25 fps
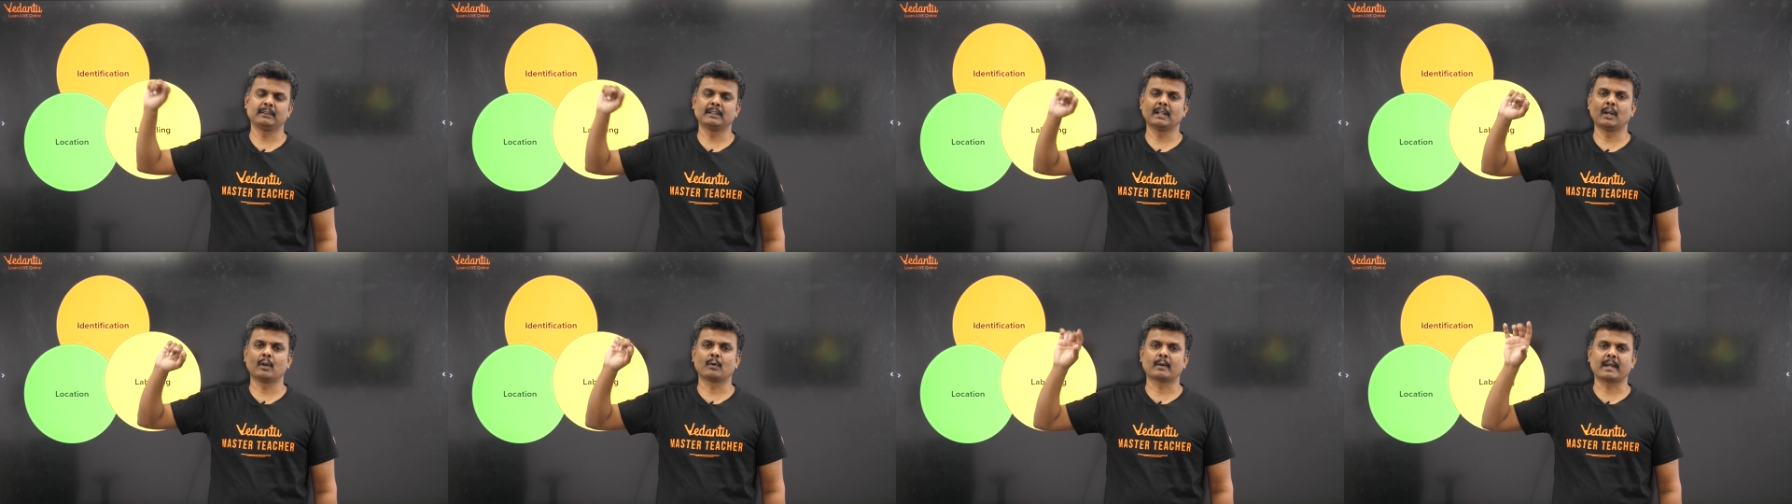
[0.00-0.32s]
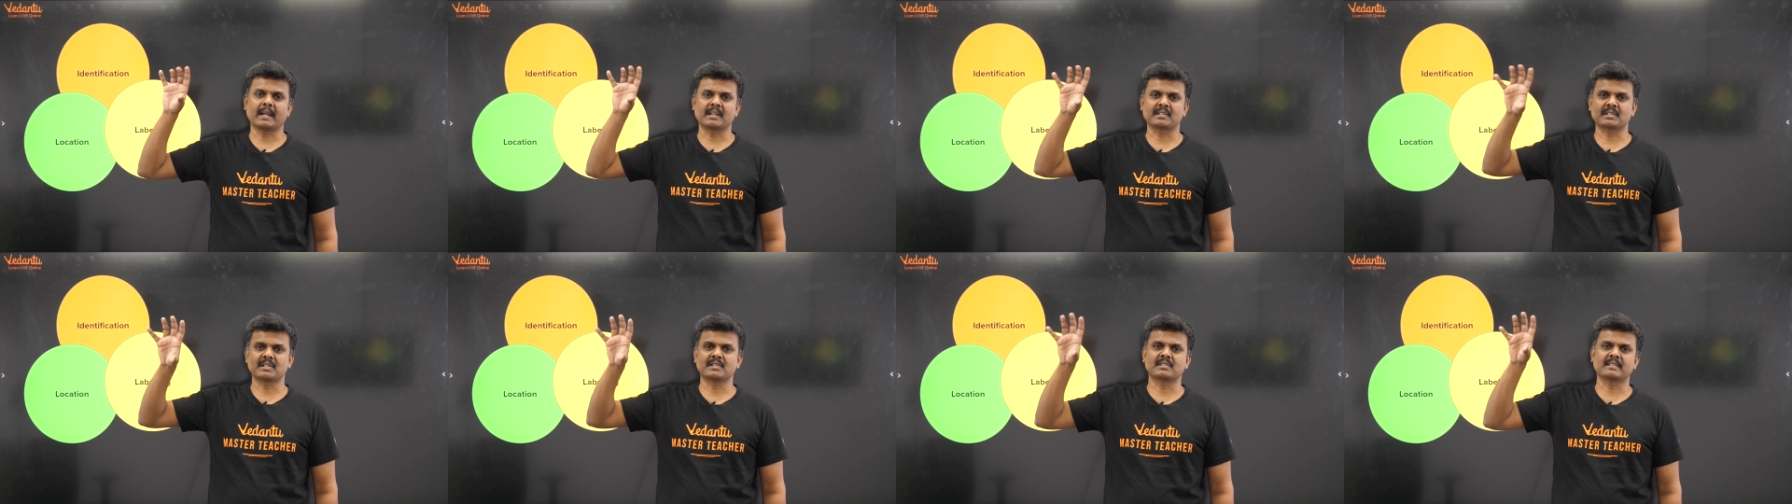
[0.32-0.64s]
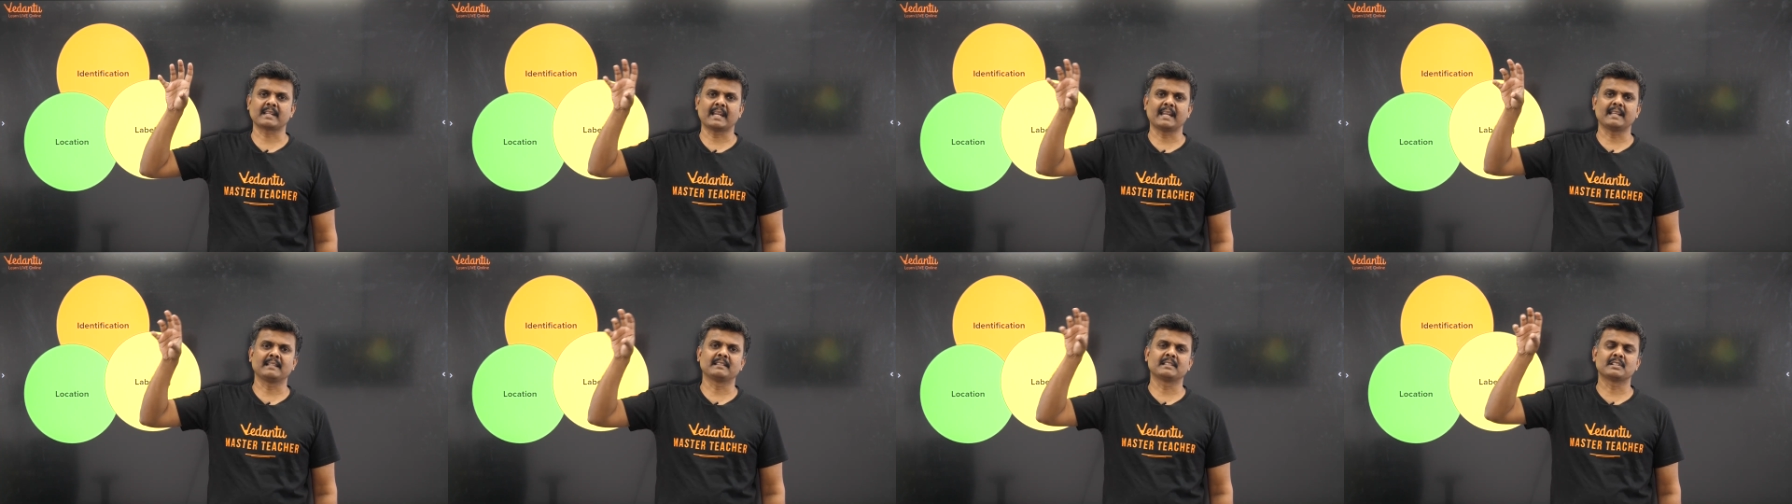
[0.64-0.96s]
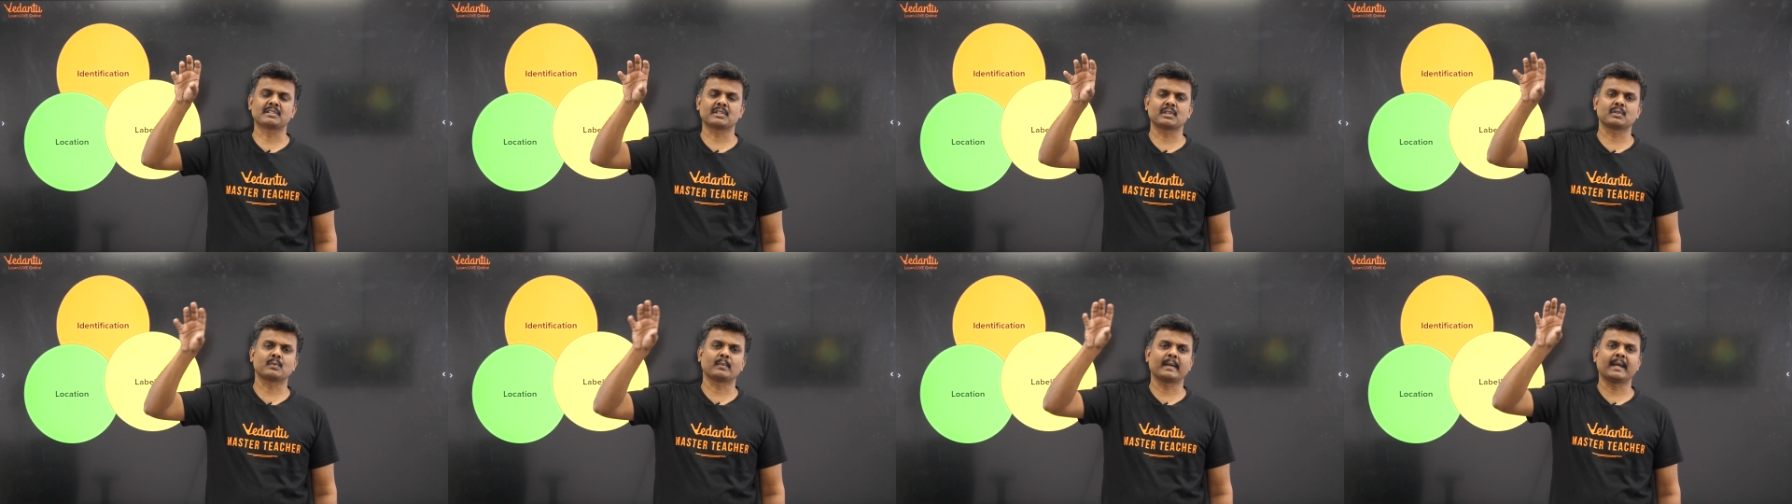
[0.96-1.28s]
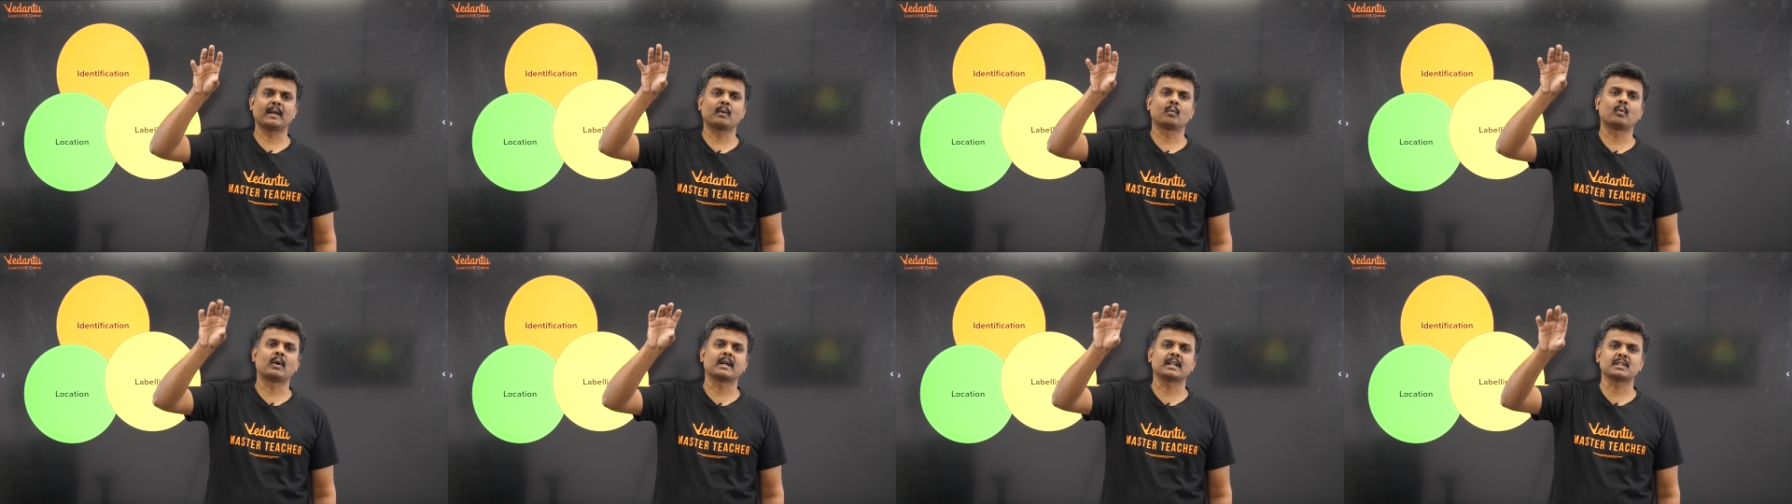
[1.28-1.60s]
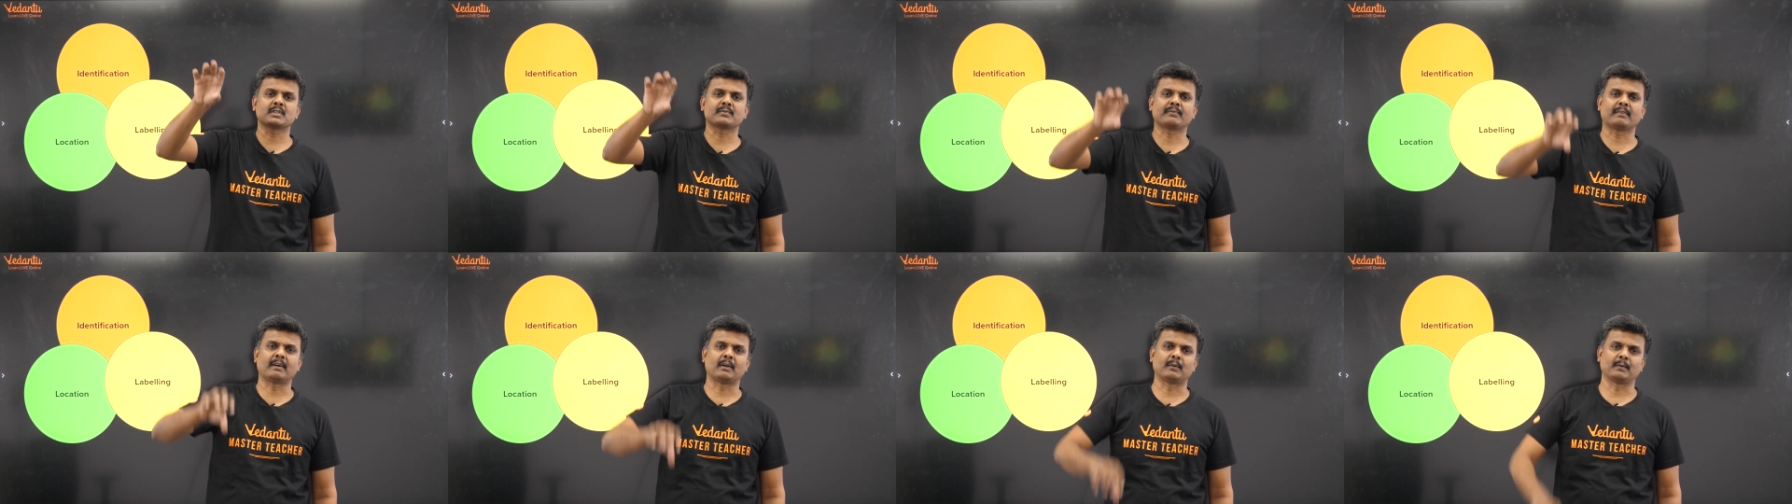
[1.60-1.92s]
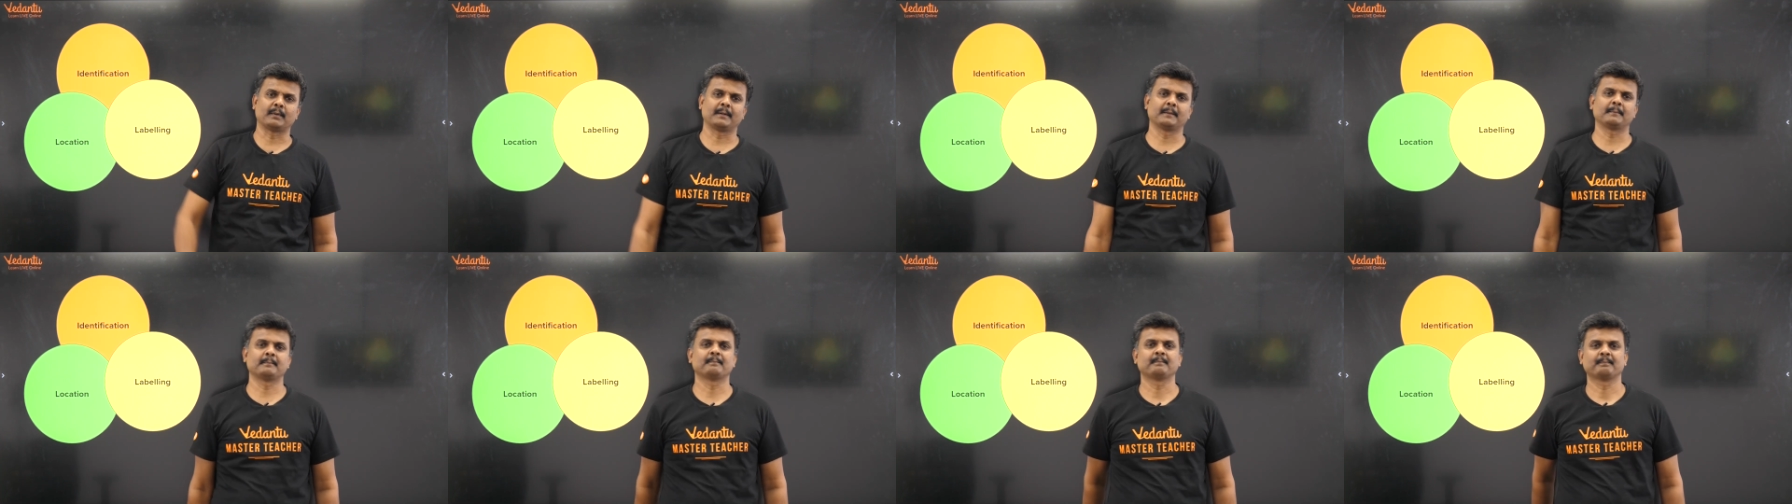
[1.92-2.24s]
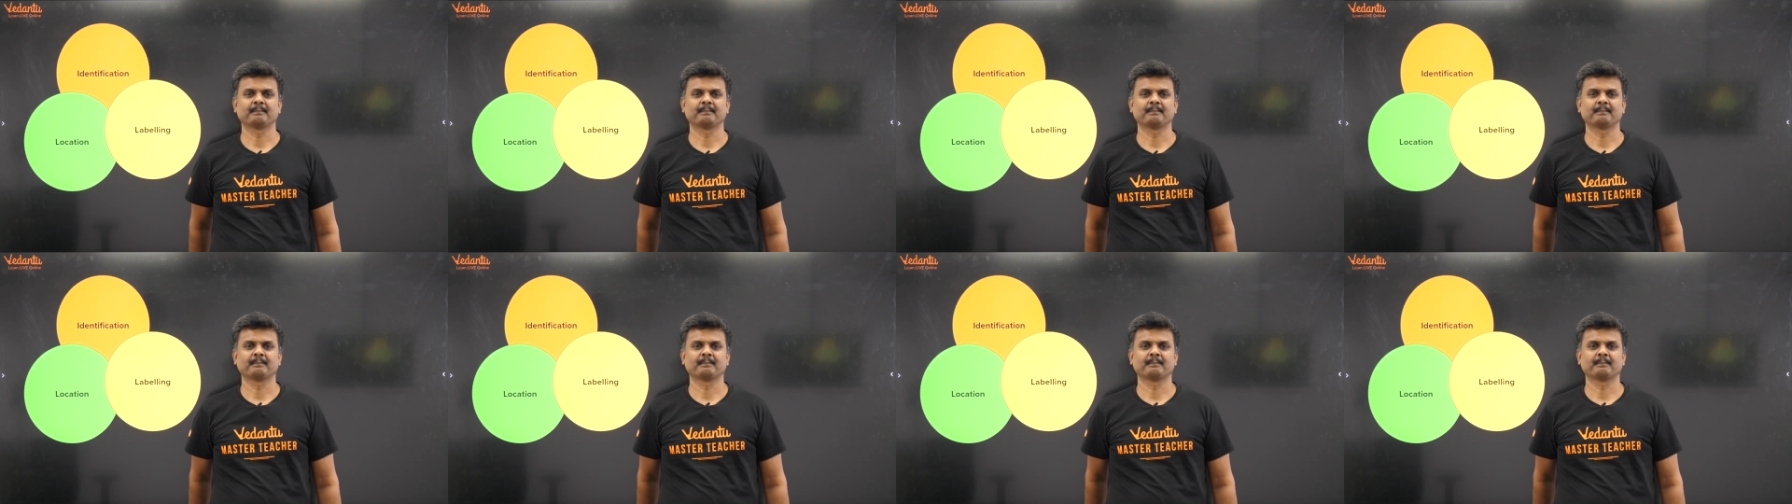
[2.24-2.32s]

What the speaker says: the location, saying this is where what is found.